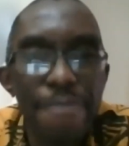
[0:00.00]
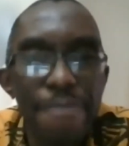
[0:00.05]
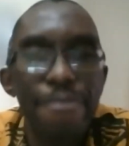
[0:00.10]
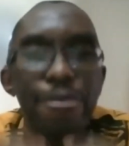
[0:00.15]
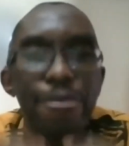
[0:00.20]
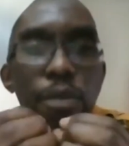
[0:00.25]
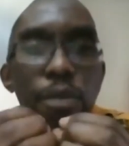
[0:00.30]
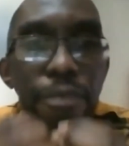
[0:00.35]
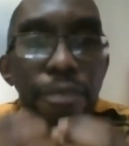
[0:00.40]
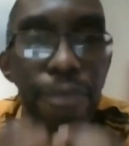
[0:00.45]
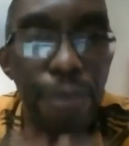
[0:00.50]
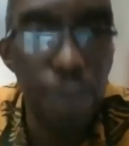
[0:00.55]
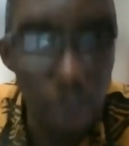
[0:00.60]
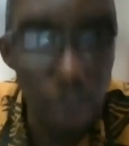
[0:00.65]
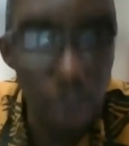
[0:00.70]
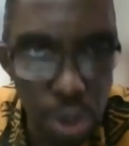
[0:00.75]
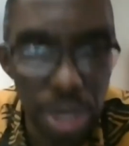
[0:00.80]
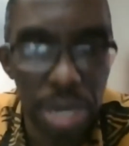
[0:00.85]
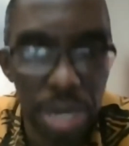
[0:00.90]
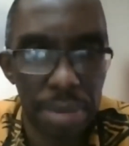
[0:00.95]
from
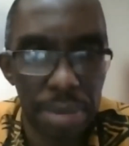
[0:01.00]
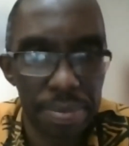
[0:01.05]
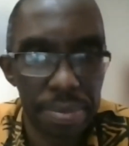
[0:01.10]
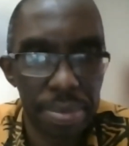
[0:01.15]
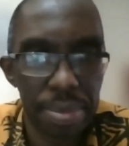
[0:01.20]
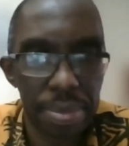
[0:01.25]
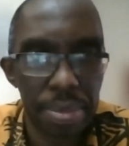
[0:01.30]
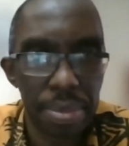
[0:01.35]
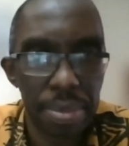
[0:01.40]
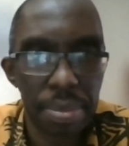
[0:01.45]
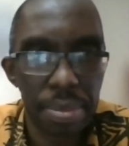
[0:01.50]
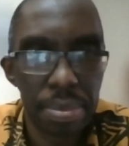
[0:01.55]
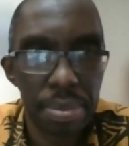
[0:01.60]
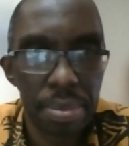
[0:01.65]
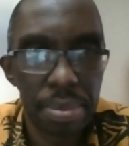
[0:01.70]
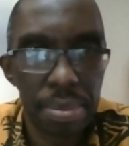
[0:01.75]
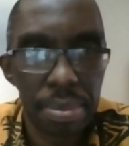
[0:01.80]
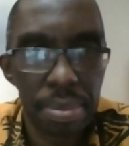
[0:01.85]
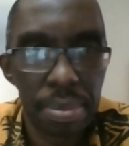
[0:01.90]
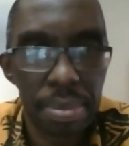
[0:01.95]
food.
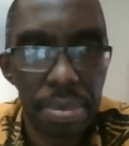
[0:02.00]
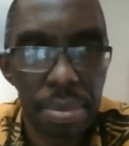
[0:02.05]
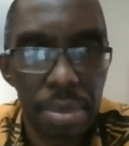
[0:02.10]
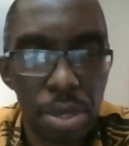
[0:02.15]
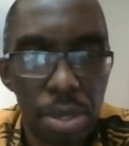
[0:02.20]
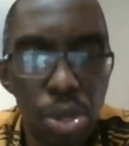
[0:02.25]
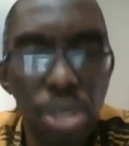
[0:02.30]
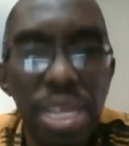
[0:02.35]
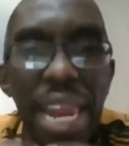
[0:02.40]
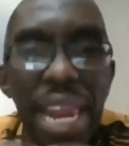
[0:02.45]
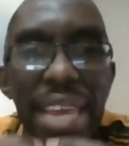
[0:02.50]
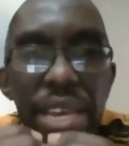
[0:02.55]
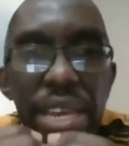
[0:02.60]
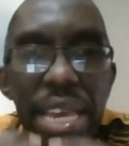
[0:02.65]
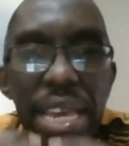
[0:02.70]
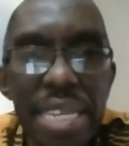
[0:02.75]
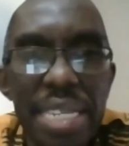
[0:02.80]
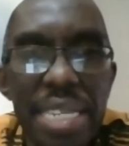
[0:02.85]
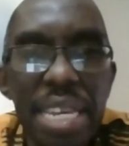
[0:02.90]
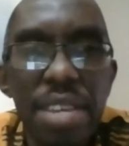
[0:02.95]
So it's like
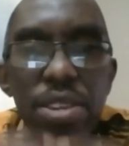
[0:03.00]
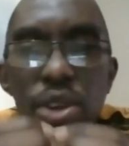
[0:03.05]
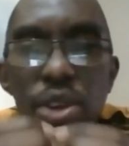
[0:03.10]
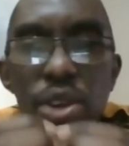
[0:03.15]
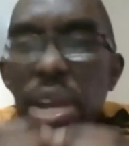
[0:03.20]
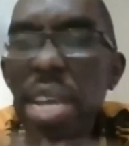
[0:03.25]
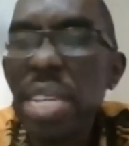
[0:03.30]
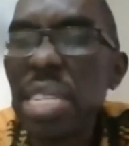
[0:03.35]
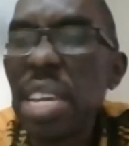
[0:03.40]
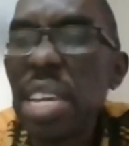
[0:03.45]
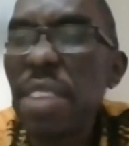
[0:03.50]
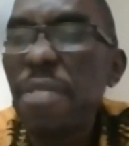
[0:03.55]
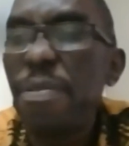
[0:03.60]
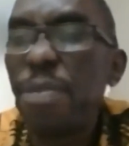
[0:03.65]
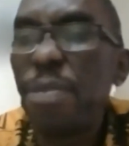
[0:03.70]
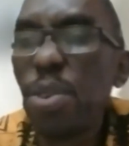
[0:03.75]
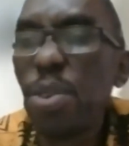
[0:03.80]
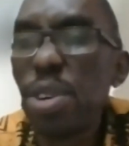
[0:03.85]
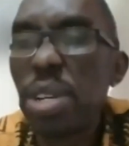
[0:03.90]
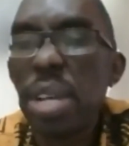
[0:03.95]
you're eating
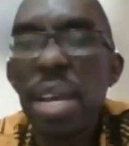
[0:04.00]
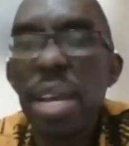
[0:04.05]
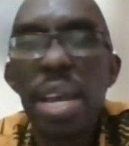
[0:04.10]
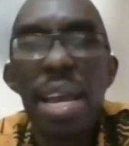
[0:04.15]
food